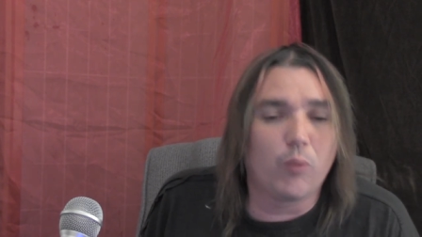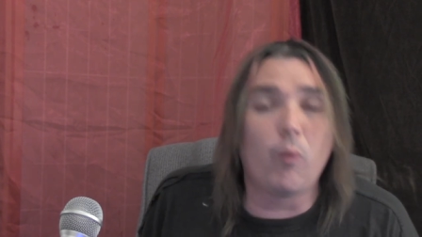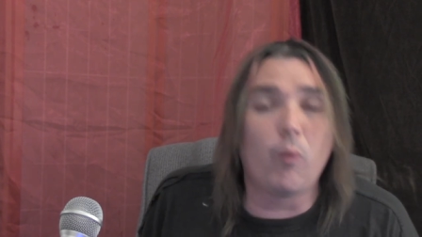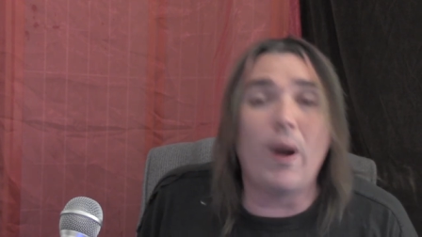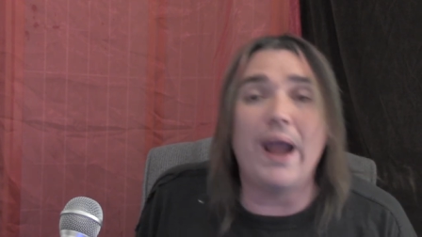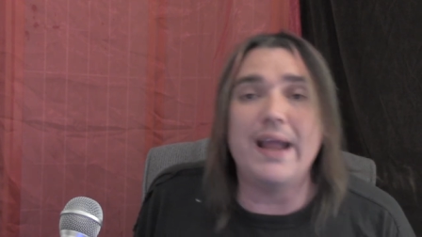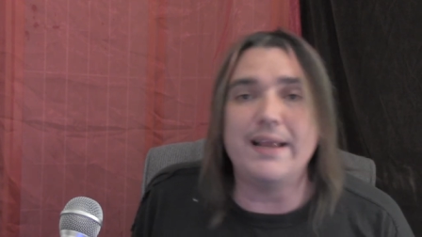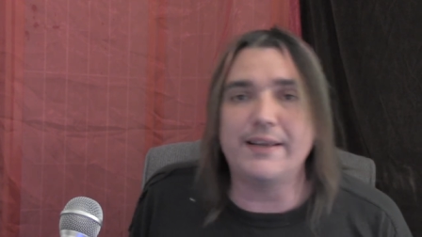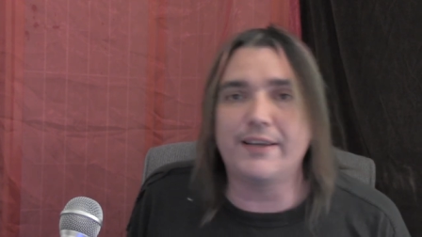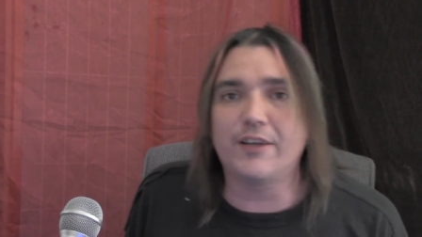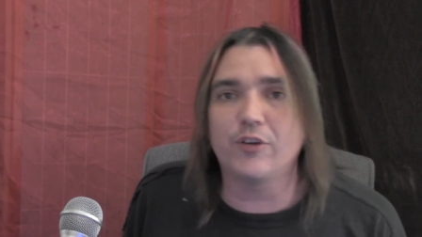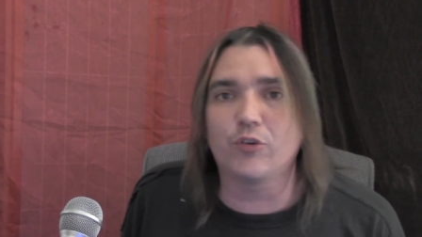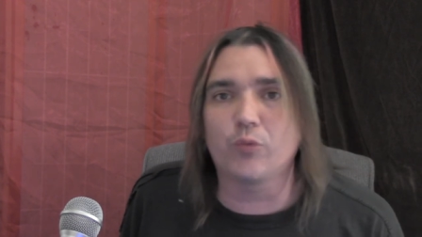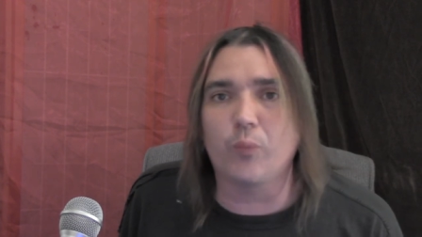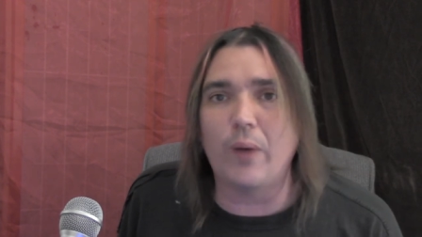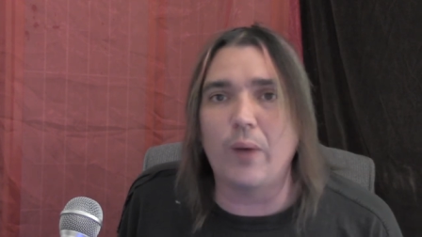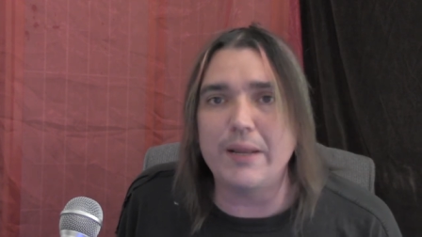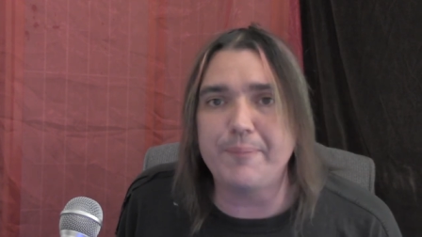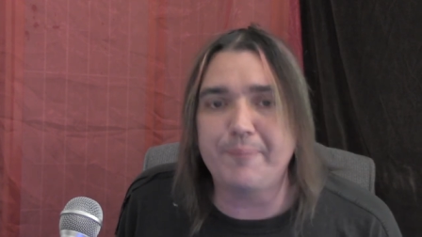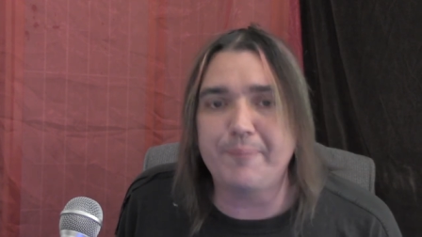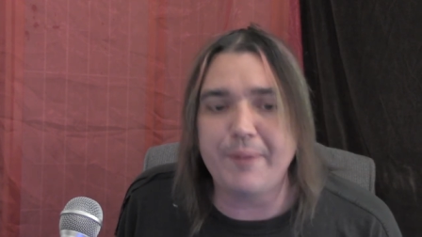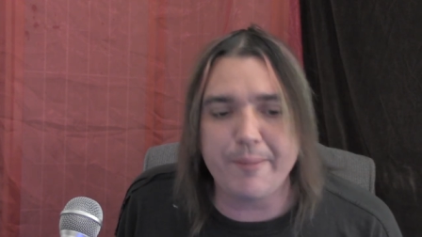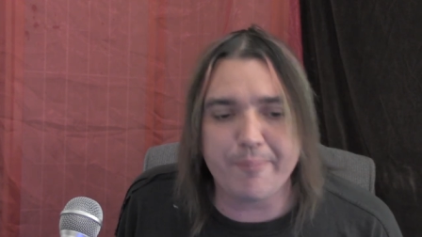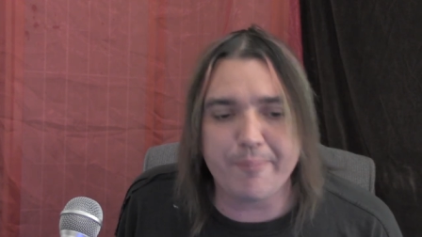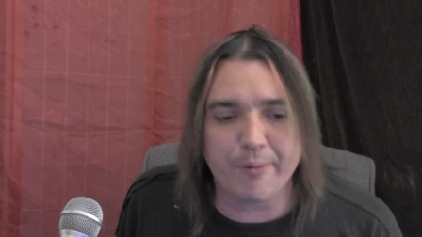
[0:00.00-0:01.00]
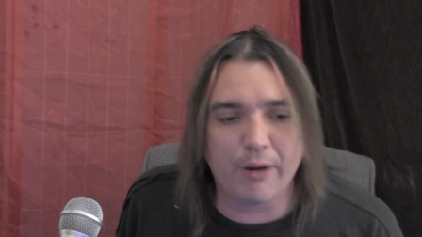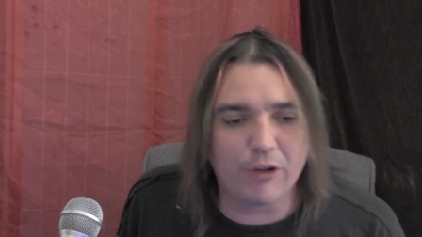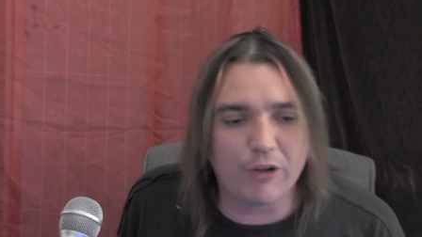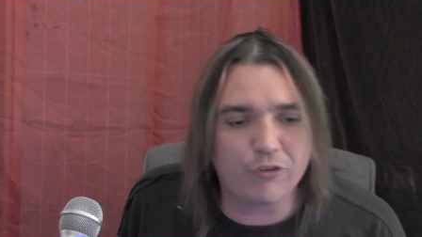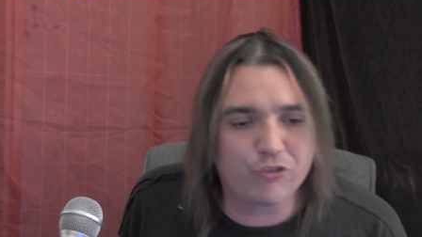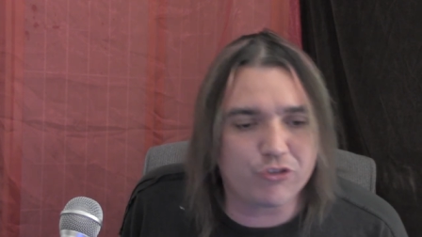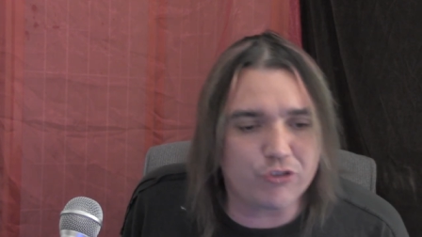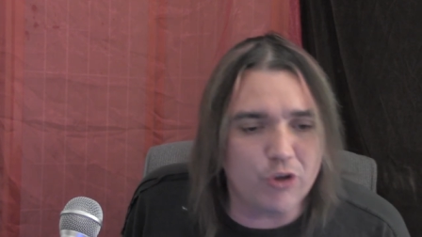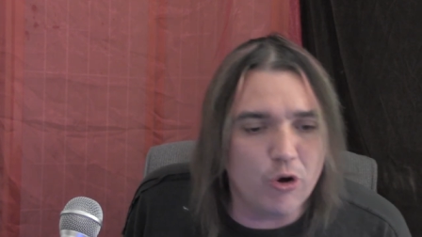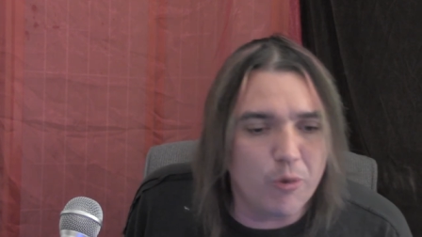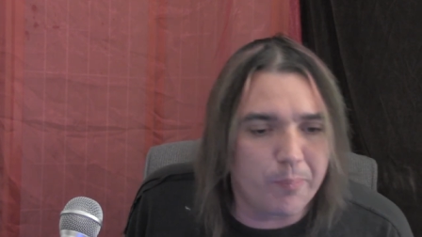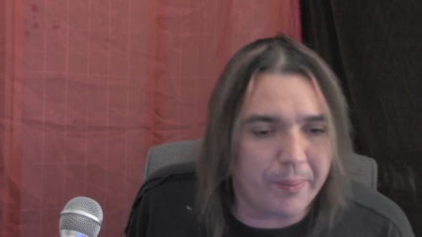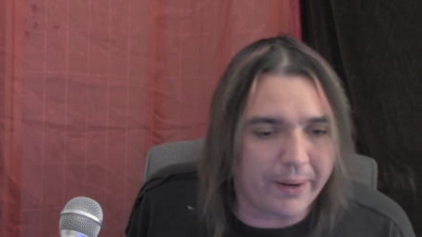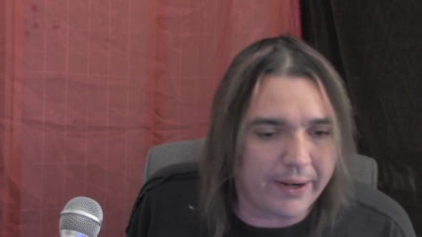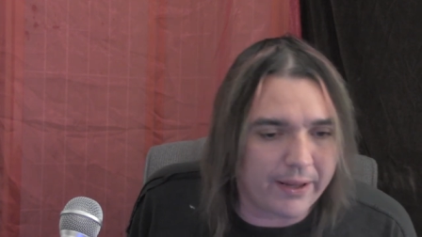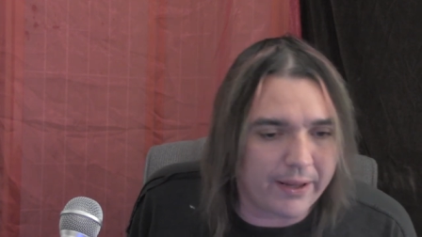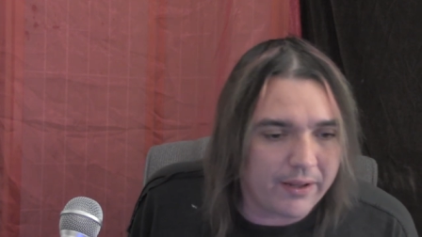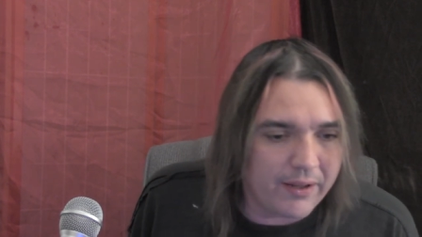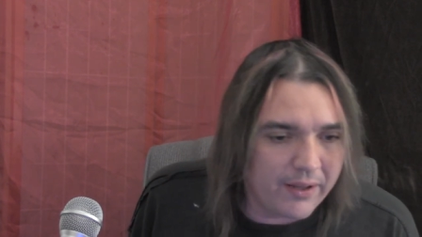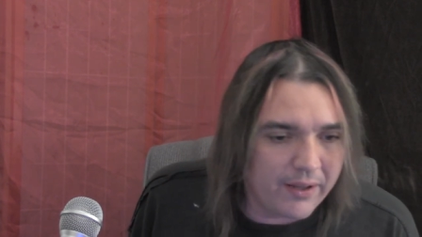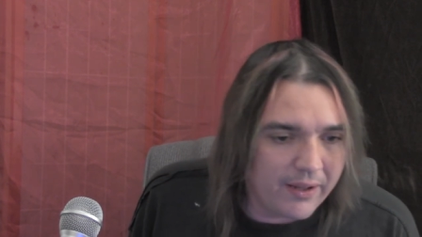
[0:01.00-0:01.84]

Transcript: white, because white people are stupid.